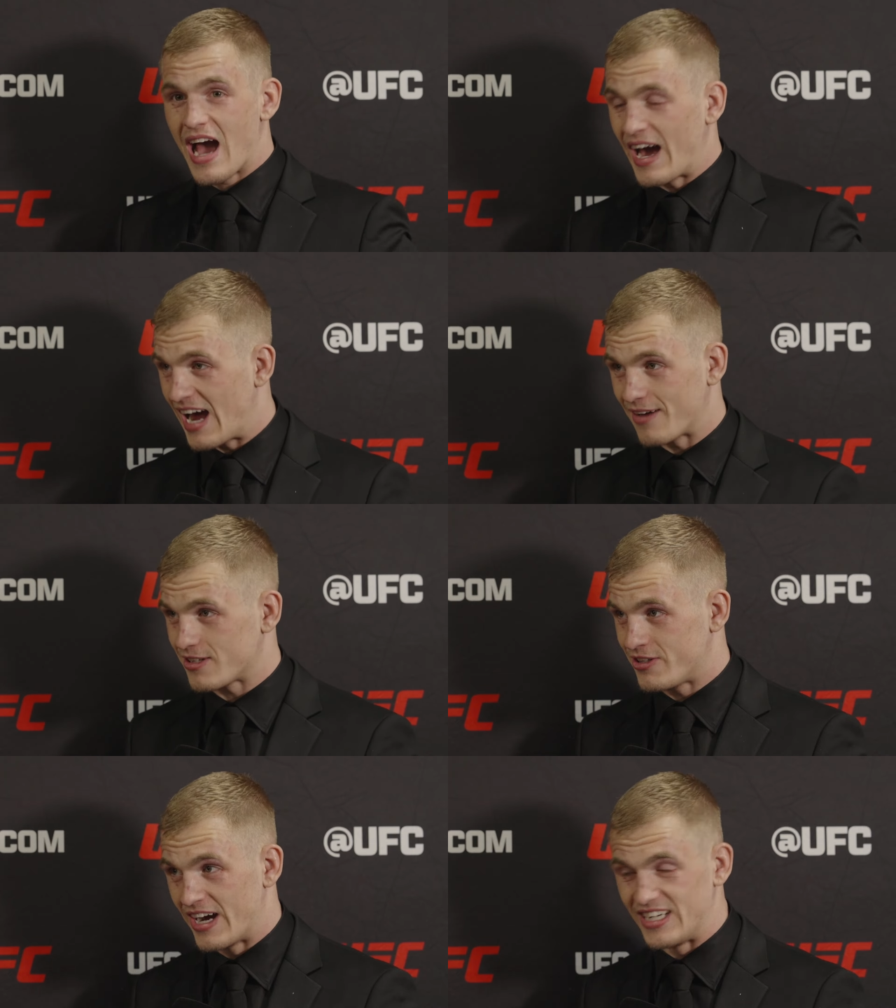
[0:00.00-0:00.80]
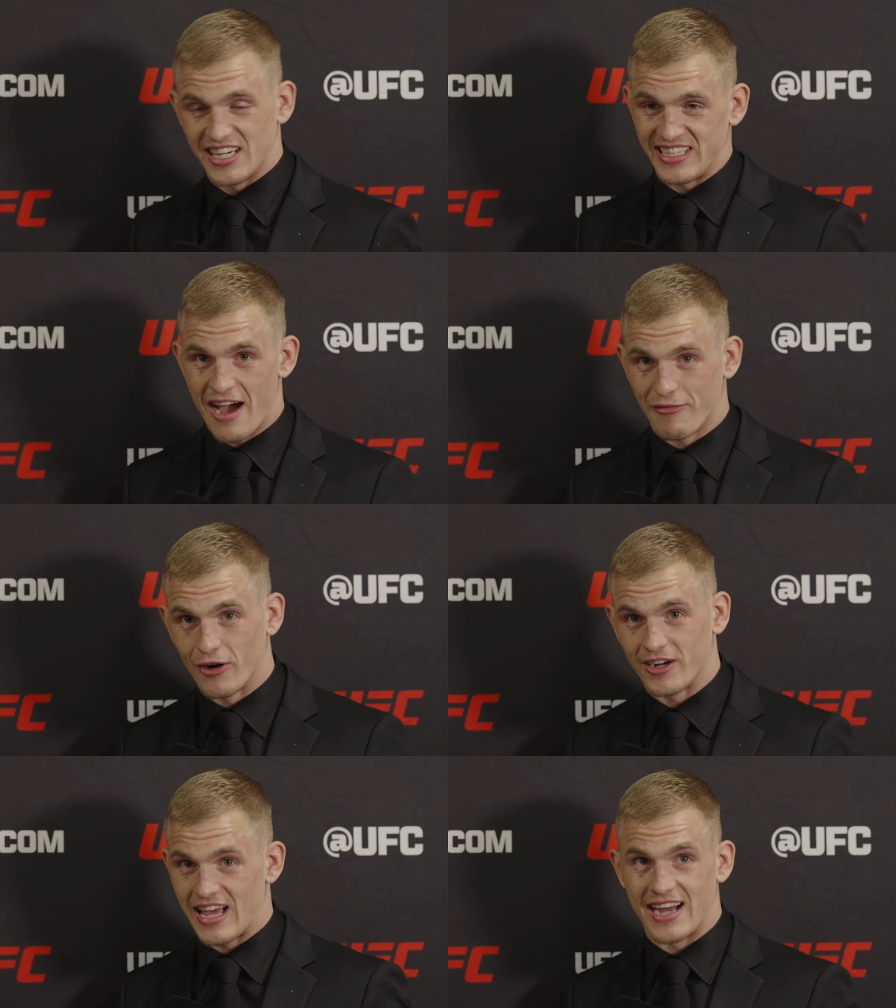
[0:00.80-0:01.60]
And after tonight, he's like, yeah,
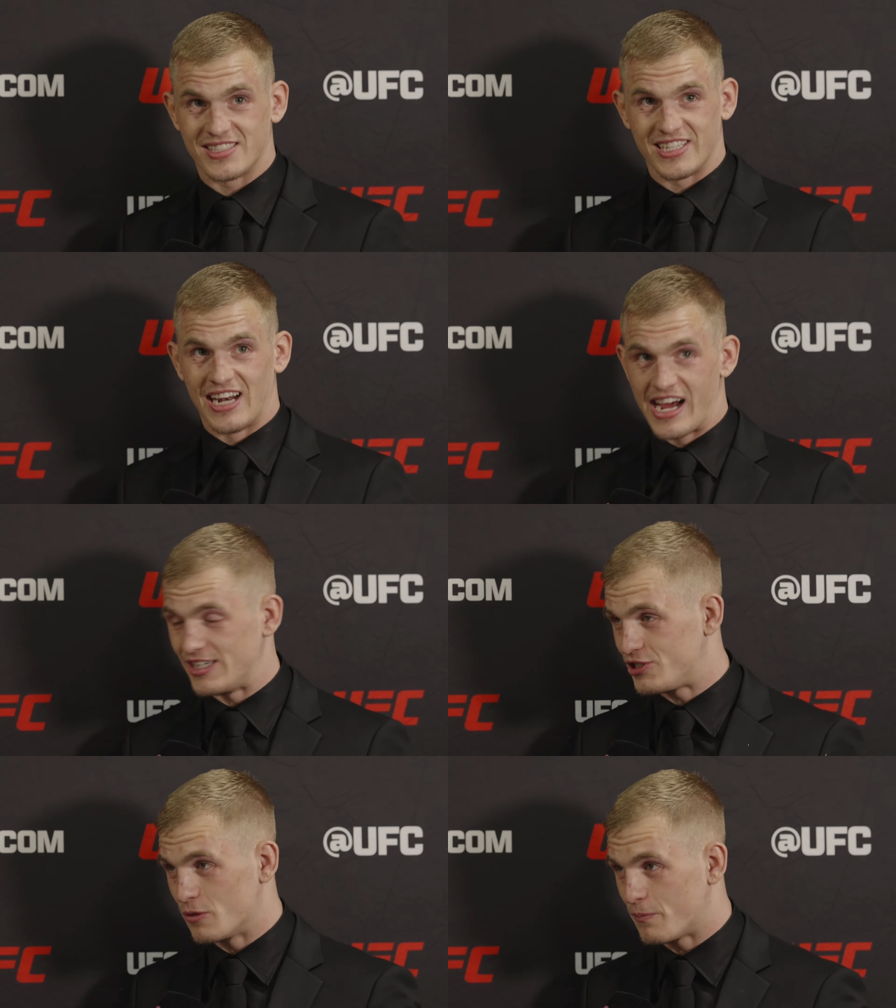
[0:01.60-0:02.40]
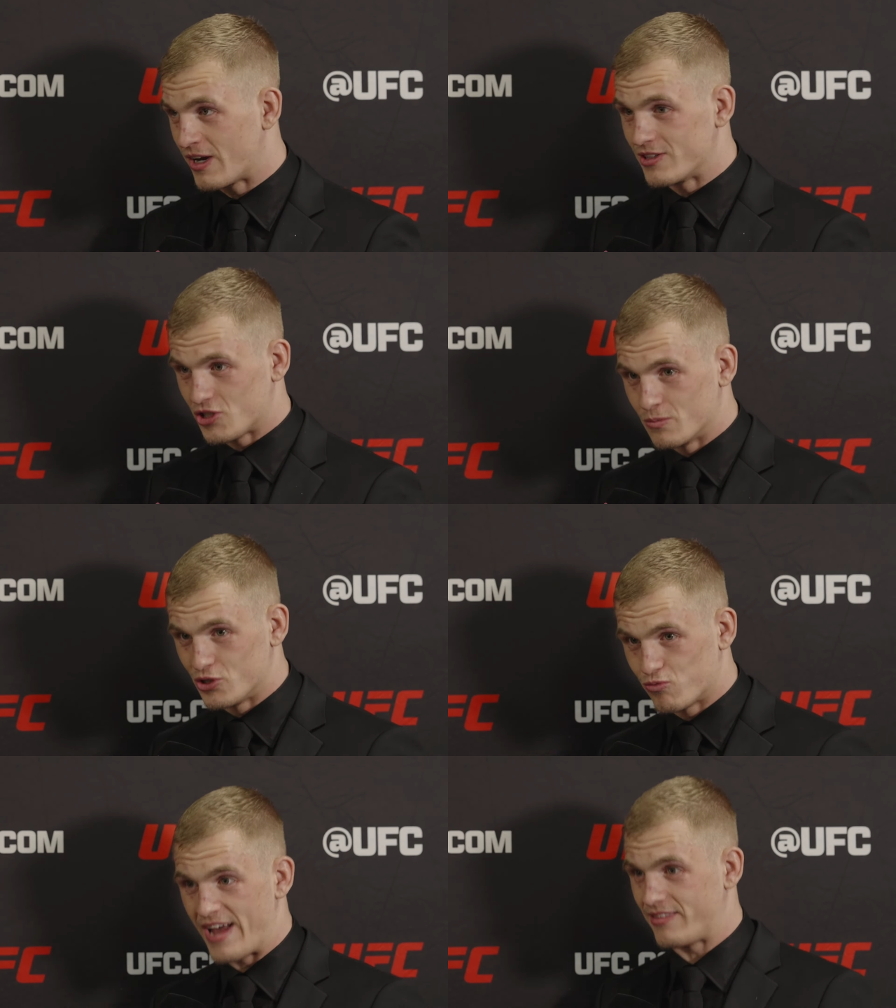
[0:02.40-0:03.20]
that. See you later. He's jumping on
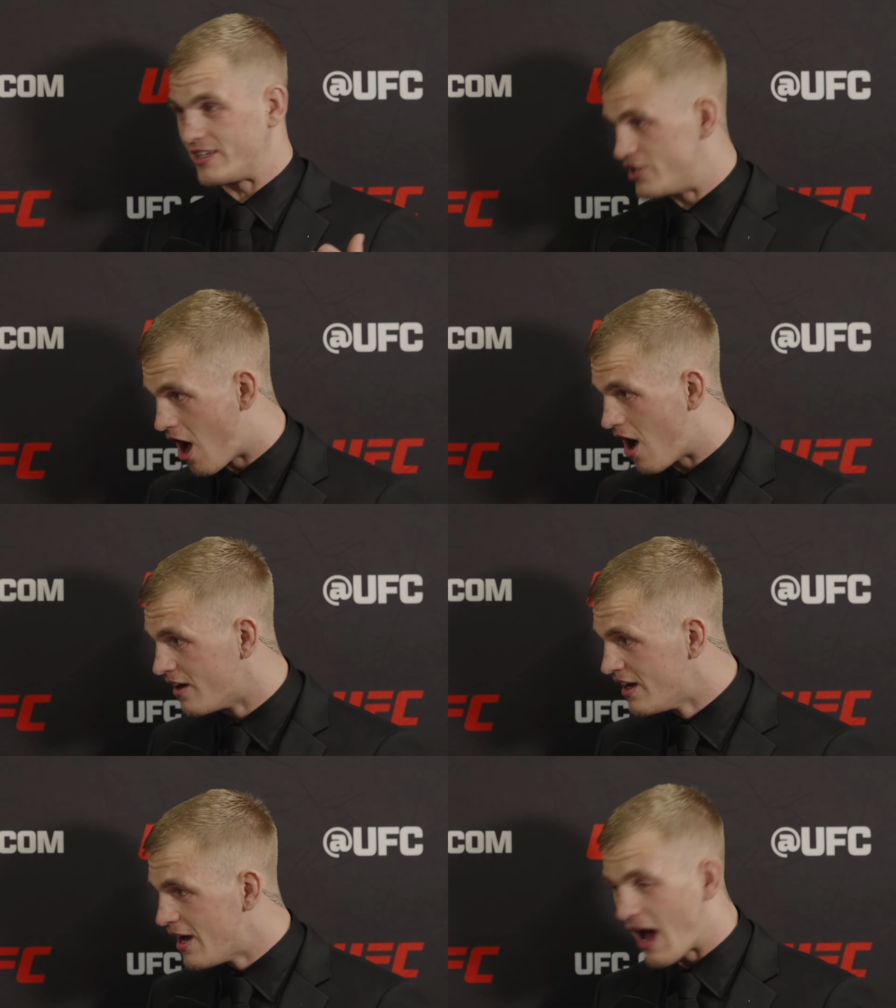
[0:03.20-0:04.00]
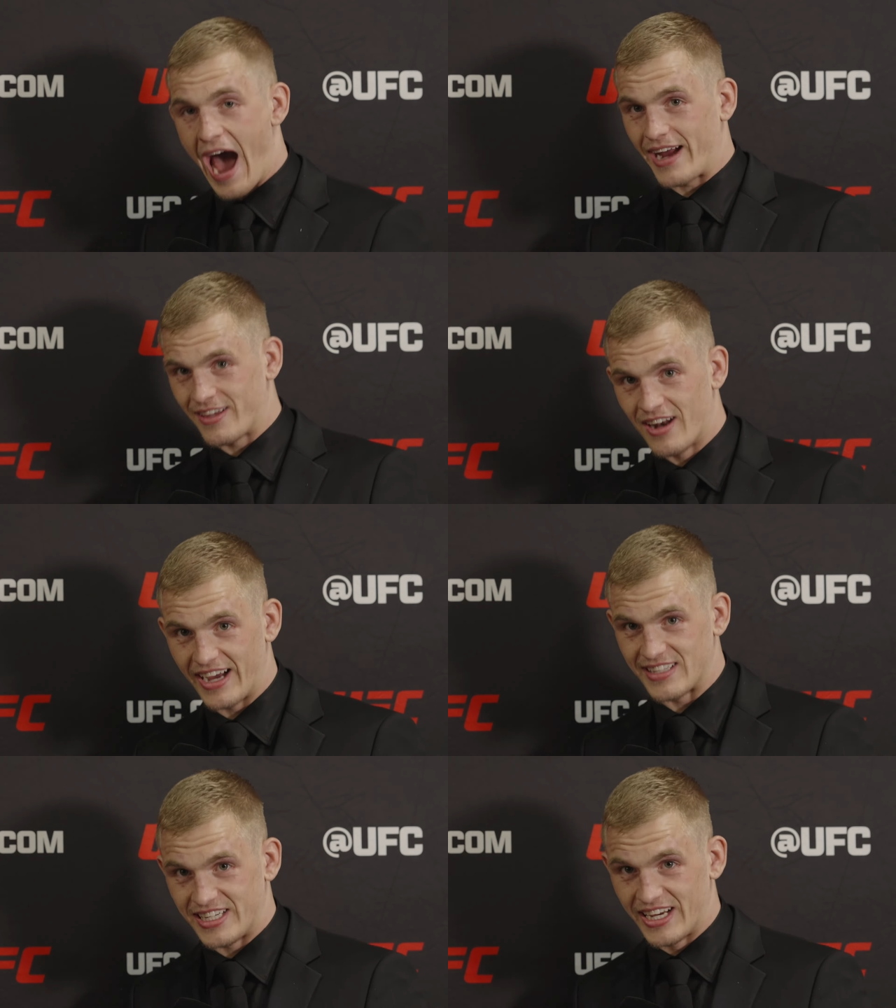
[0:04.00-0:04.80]
someone's rented yacht, acting
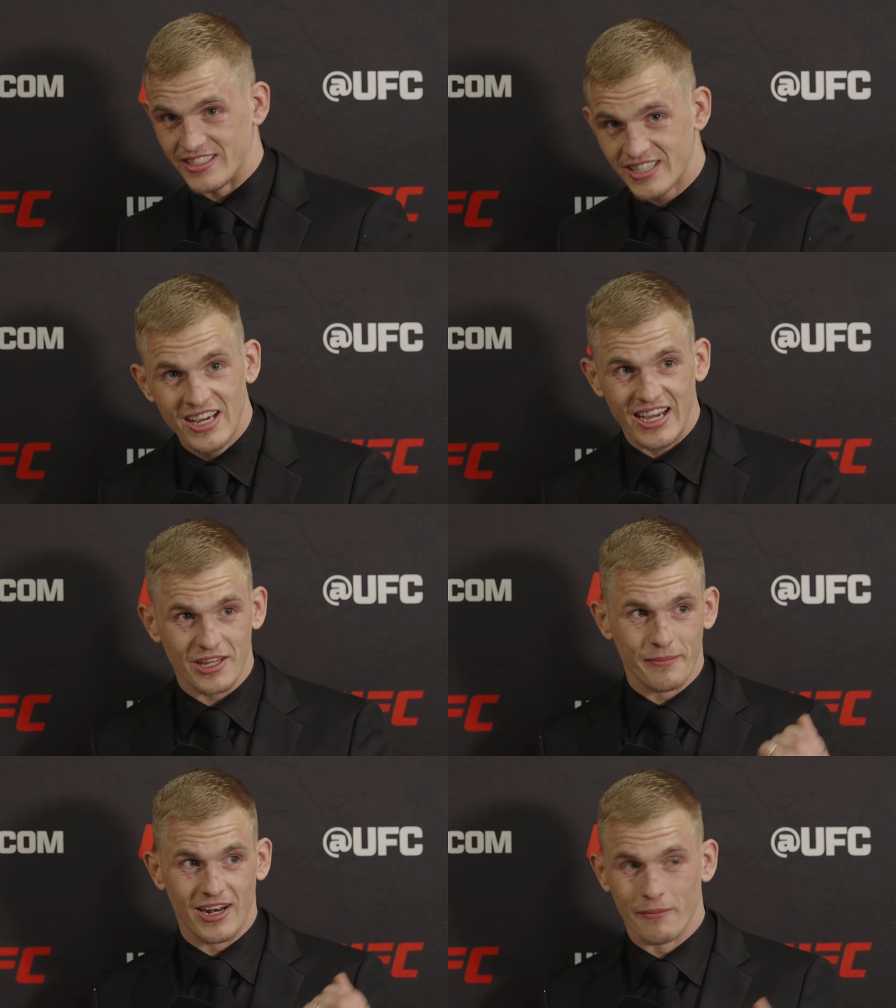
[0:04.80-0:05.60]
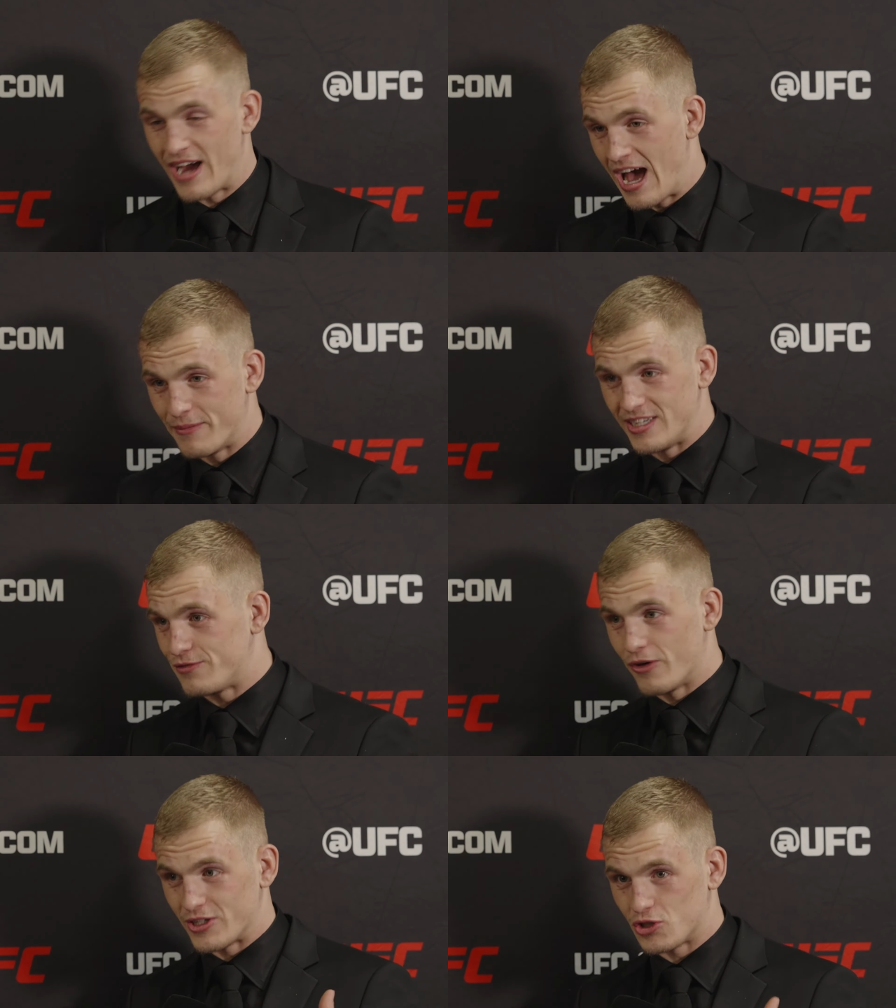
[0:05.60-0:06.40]
like it's his, in the middle of Miami, and
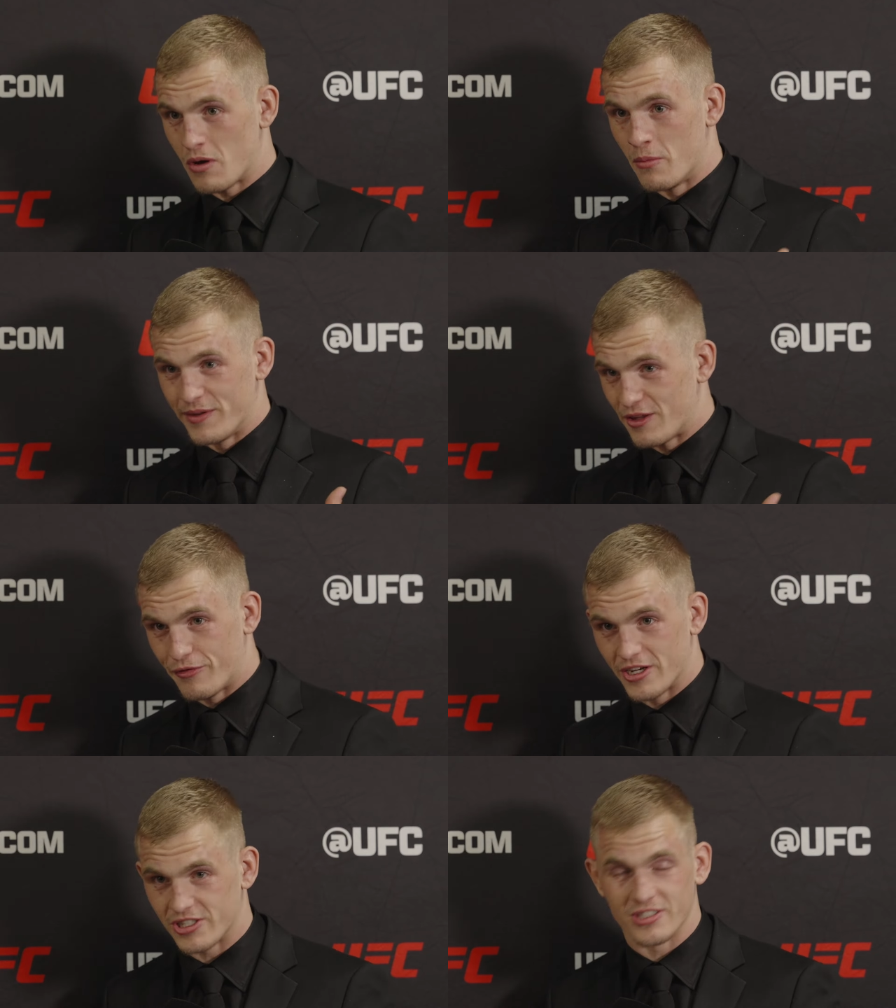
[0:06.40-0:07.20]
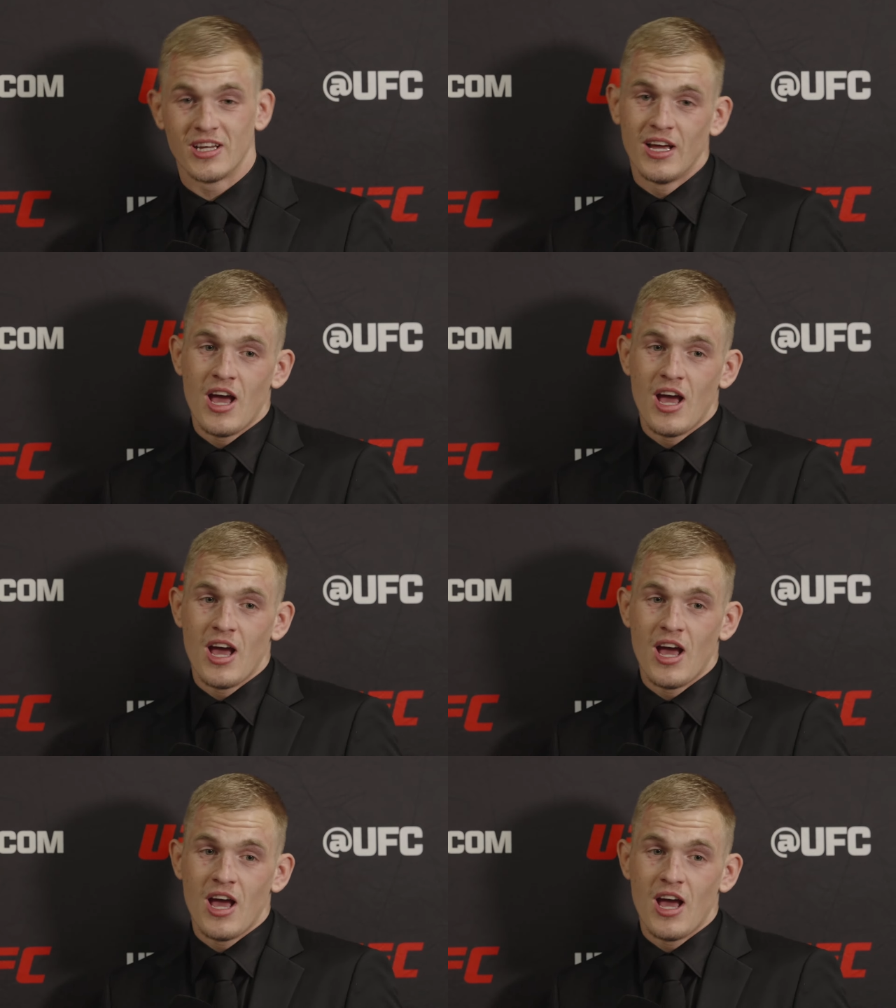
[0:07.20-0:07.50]
he's swimming with the fishes.